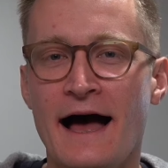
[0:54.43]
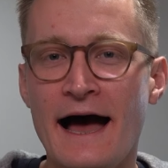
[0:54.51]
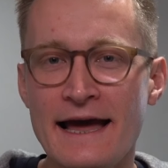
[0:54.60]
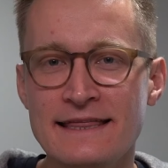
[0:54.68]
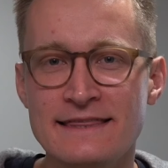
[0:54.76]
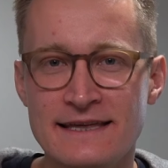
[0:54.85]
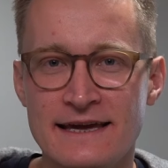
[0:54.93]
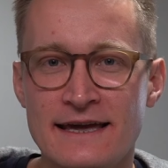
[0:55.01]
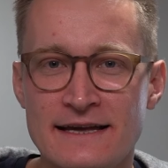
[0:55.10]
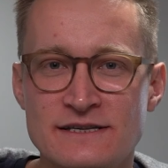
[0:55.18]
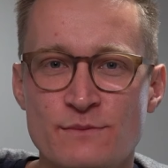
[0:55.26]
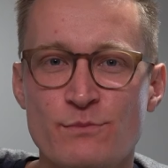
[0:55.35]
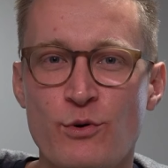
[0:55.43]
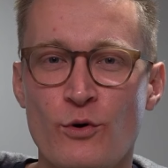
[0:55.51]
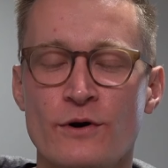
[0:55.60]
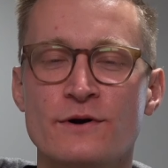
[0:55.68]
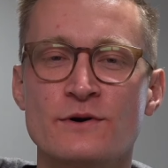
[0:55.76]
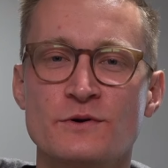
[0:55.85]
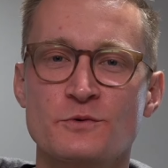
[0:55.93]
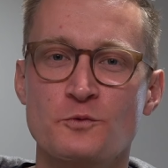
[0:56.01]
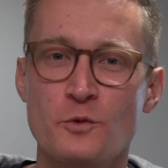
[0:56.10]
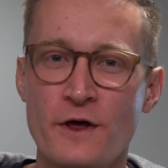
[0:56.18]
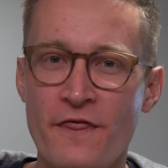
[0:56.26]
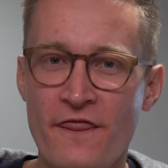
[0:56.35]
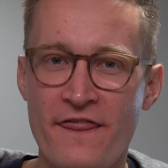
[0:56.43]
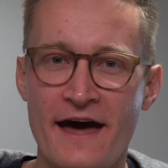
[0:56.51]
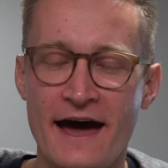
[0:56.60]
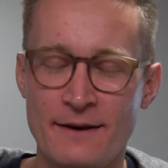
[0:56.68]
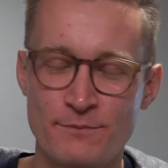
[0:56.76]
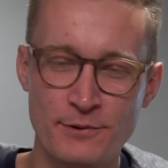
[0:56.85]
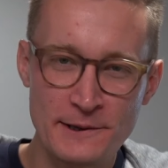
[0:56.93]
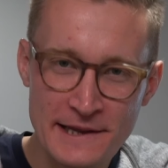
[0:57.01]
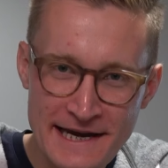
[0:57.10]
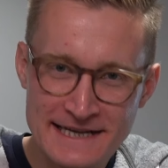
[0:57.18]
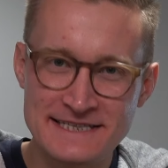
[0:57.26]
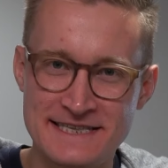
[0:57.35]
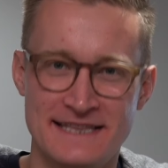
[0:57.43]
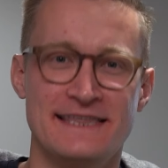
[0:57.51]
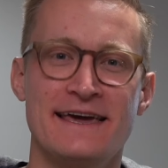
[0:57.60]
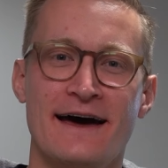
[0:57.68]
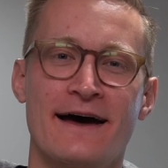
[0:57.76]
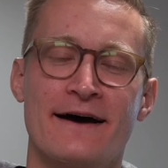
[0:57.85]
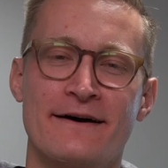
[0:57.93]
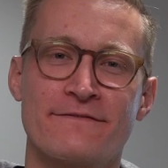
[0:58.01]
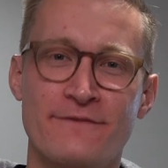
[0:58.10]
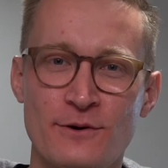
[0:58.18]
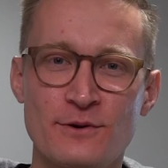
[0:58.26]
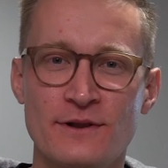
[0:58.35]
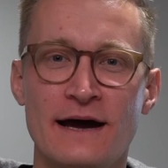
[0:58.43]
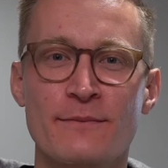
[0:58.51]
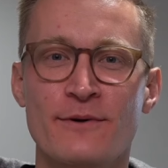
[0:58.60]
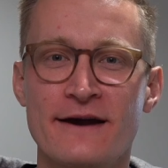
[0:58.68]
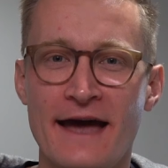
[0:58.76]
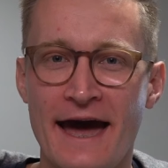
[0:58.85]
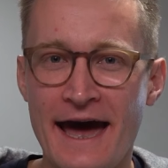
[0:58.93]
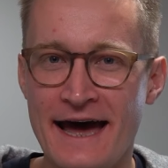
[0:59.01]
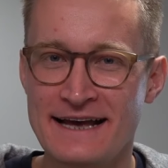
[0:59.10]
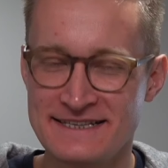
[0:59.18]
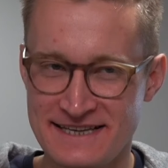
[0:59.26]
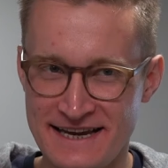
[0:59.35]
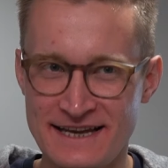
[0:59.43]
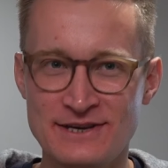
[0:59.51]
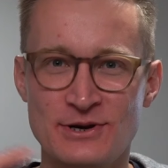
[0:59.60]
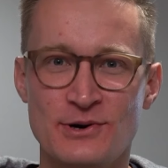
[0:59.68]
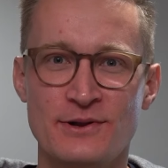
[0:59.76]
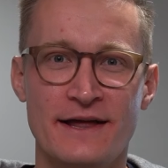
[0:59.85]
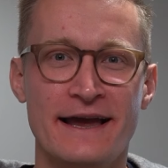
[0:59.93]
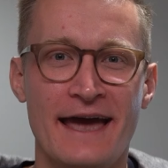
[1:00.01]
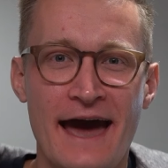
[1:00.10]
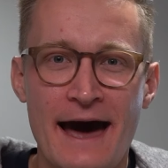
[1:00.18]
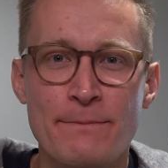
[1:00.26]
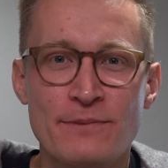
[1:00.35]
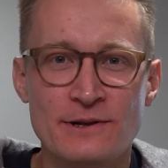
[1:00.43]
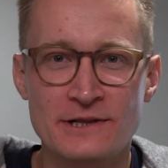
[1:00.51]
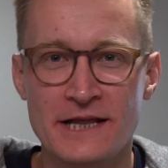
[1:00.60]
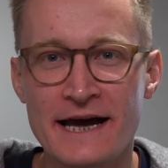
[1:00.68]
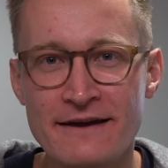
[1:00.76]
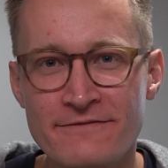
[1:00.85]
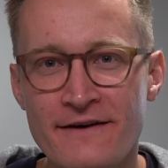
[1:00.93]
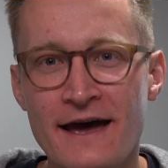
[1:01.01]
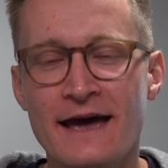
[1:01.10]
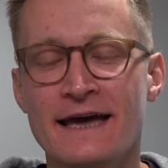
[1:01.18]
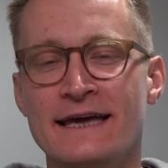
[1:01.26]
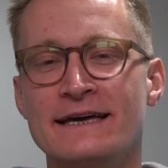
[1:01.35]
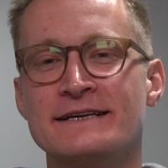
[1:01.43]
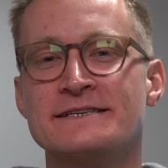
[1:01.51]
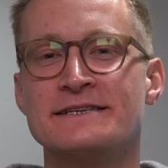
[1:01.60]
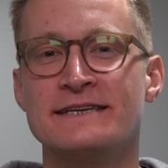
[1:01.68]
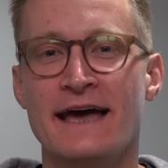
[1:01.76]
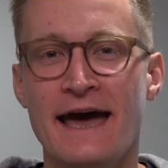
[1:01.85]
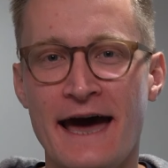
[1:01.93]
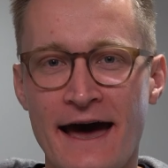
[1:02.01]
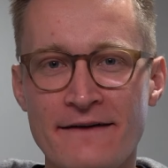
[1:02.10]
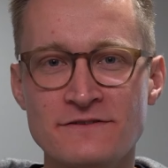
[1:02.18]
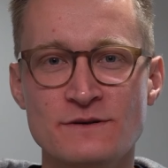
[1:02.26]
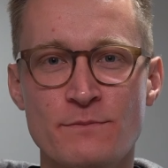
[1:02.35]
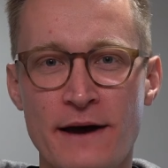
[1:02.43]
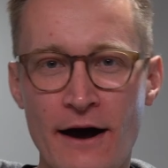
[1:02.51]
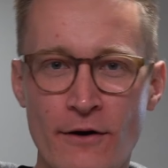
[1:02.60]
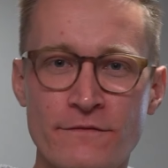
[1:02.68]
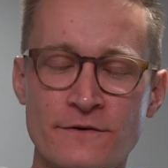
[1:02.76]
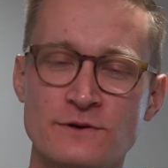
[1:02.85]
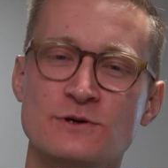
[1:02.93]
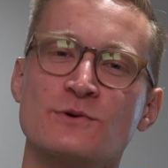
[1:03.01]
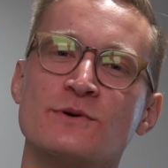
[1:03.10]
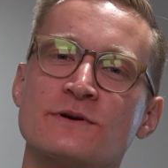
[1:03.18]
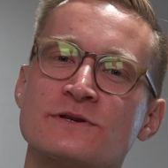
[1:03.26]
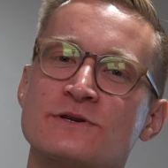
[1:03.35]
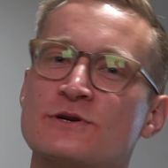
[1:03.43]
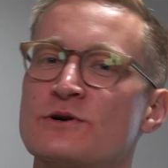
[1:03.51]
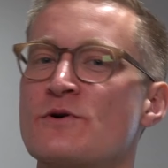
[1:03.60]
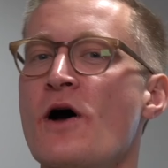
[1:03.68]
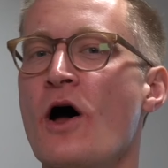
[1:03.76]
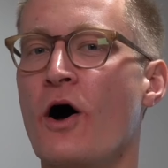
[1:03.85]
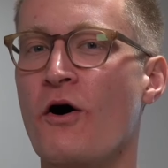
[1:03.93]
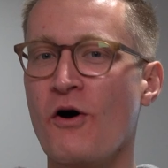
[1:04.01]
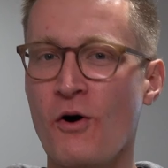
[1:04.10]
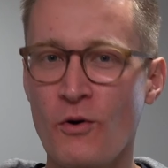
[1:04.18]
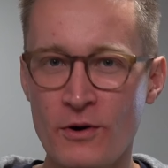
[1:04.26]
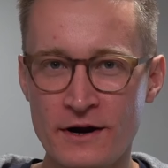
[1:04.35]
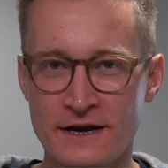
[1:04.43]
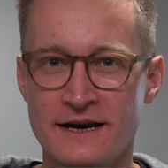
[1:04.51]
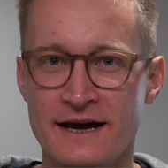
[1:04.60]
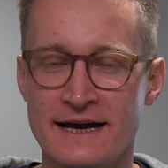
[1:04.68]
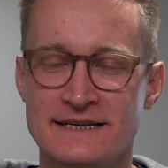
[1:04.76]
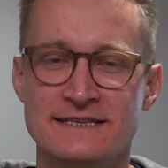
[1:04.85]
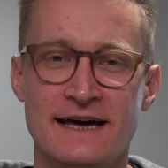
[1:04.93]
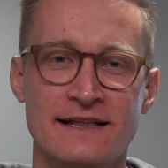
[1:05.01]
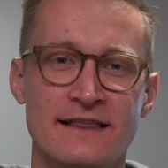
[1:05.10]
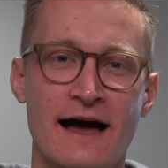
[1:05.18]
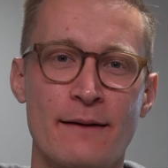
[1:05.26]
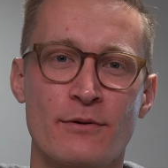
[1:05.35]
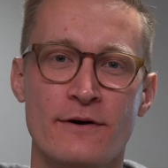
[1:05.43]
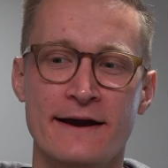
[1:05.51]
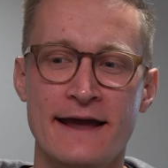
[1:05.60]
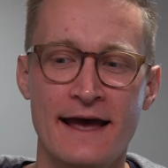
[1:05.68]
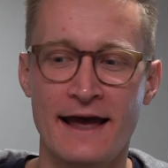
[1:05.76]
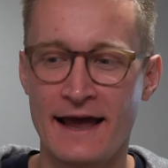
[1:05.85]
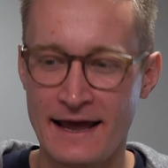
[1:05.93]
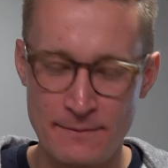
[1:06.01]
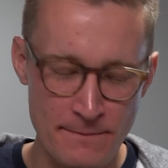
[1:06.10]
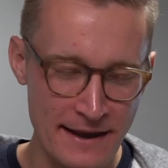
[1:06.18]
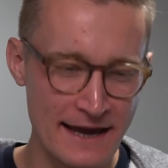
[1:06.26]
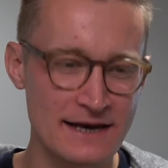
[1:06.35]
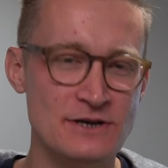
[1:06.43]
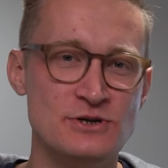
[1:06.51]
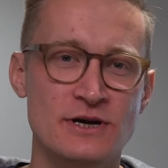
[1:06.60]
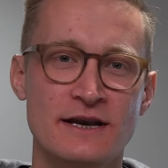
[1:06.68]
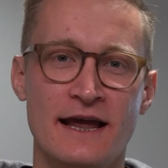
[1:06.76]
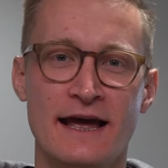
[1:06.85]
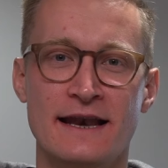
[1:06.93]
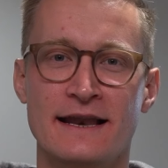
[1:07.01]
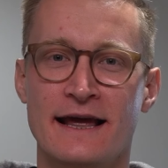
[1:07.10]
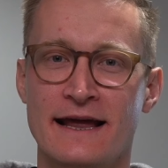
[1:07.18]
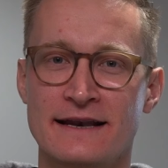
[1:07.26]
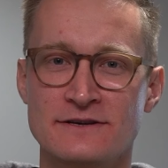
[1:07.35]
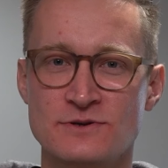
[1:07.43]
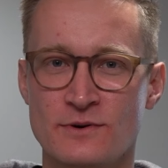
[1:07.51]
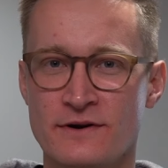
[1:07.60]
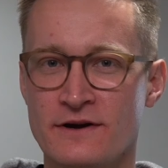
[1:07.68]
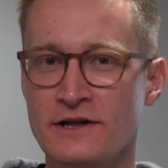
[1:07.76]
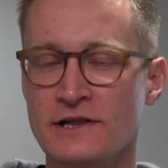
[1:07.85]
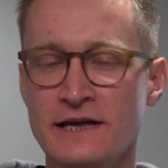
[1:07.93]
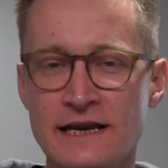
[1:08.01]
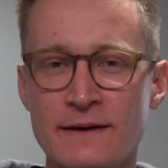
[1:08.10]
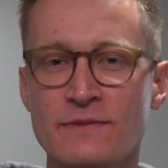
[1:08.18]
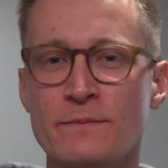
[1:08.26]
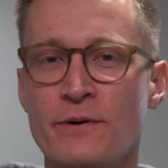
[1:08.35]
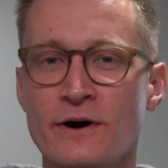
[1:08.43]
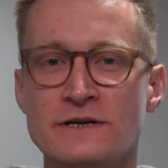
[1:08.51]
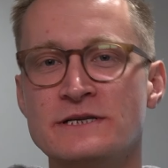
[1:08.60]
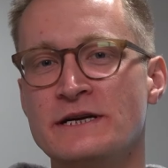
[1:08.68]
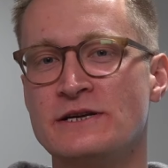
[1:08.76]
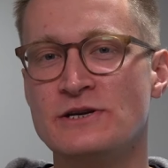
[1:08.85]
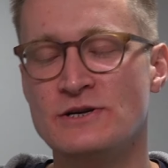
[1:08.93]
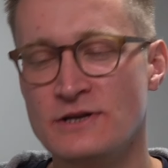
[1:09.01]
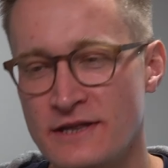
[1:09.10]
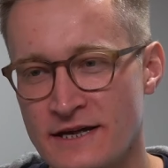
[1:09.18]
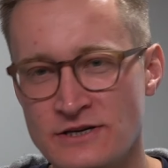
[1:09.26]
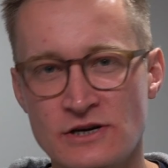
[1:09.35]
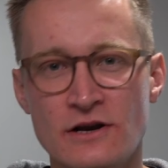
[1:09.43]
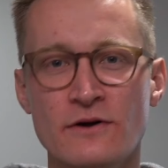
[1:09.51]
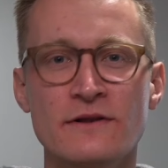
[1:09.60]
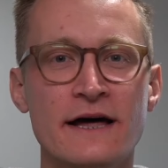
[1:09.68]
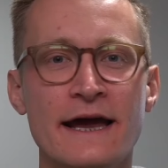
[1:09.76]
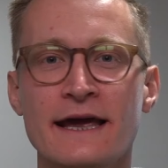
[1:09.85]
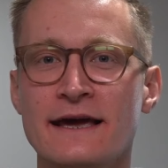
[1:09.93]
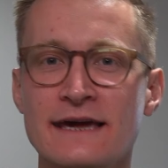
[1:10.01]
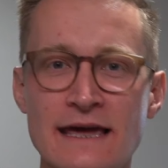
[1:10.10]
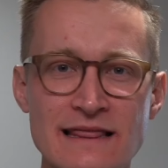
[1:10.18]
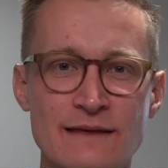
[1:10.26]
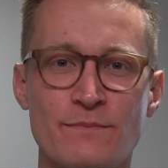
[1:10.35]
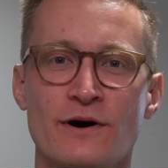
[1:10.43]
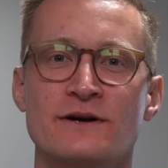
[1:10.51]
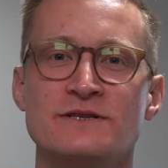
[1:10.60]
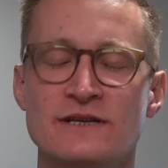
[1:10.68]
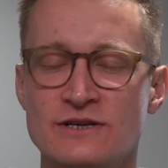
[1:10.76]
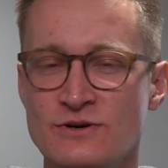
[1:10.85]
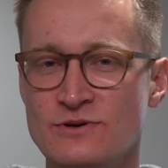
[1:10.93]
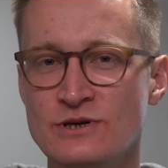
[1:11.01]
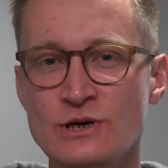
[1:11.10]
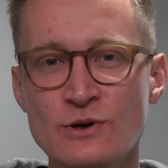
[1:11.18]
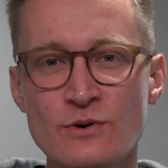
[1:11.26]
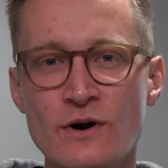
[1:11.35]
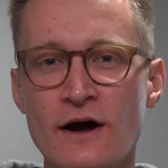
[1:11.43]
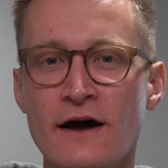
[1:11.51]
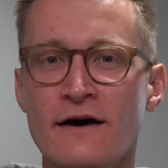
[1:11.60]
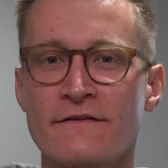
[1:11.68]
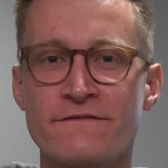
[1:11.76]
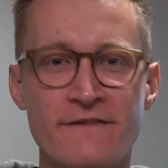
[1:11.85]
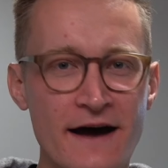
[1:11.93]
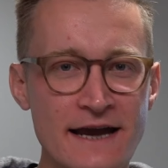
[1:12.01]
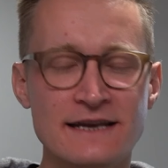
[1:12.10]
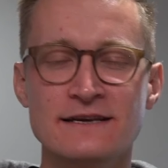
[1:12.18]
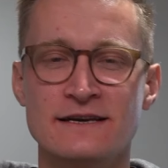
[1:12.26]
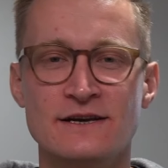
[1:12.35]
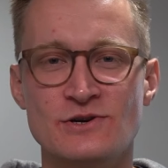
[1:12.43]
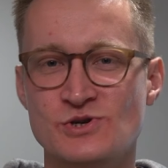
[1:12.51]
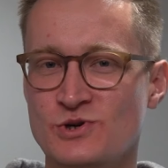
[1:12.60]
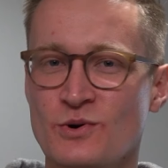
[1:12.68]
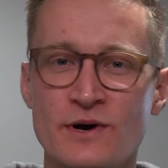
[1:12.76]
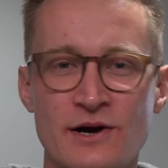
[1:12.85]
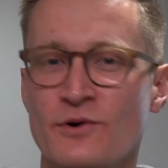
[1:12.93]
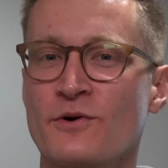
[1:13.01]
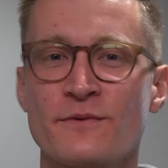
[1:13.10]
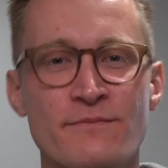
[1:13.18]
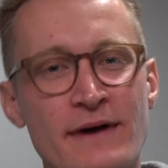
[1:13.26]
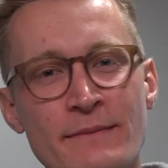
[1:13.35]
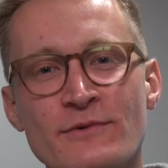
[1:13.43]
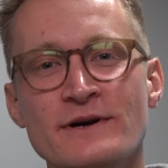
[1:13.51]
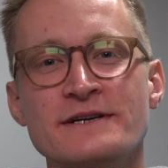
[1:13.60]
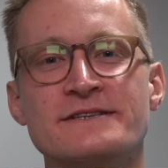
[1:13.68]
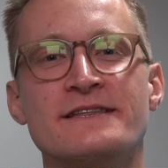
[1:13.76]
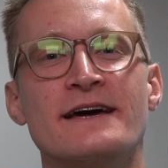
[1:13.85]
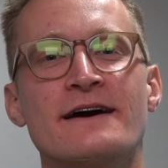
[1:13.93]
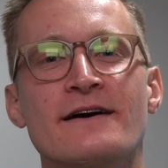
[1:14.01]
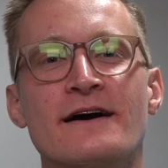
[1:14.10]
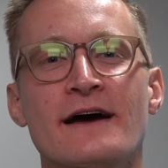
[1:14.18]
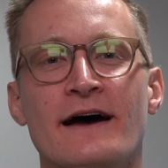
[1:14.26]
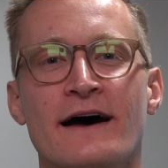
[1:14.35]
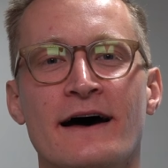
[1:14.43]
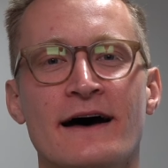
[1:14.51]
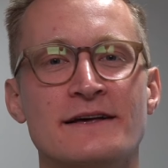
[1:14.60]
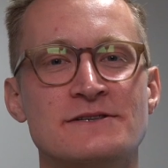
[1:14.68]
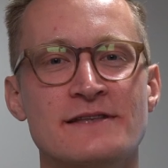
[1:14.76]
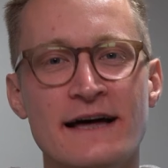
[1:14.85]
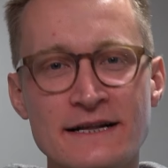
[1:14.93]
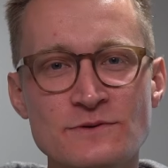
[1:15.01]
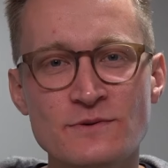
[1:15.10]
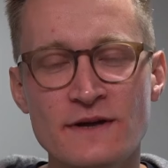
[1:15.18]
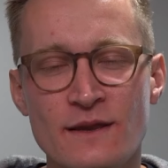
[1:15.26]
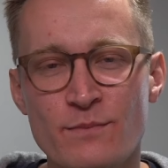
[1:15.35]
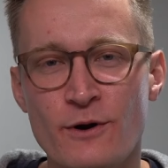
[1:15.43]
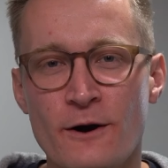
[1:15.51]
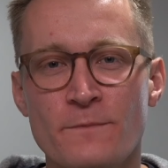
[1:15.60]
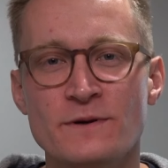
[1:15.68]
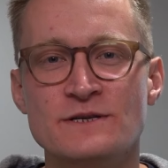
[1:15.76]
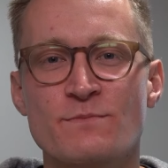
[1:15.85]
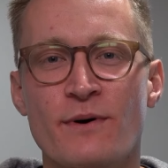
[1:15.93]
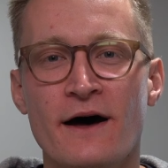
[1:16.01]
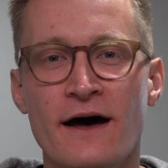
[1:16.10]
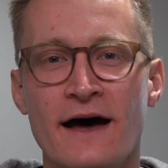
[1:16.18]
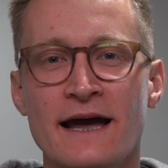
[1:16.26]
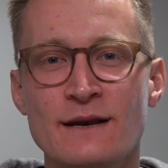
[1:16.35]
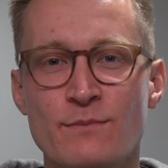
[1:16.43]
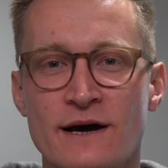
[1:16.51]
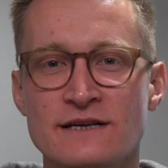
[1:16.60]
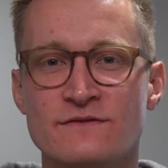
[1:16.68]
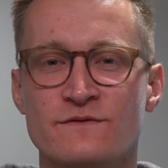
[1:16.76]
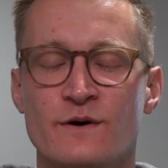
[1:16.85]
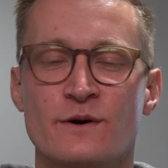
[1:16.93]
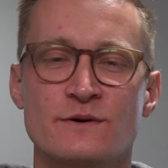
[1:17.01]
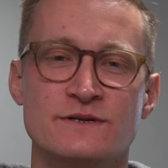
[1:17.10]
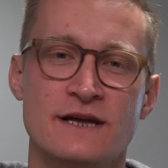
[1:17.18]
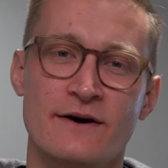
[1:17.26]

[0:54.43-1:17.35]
I think it's important with that place that the photo library has in your Apple life is to have some powerful tools to organize that library and manage it and sort of clean up the parts that you don't like, keep the parts that you do, find and enjoy old memories there. So that's really the purpose behind BestPhotos.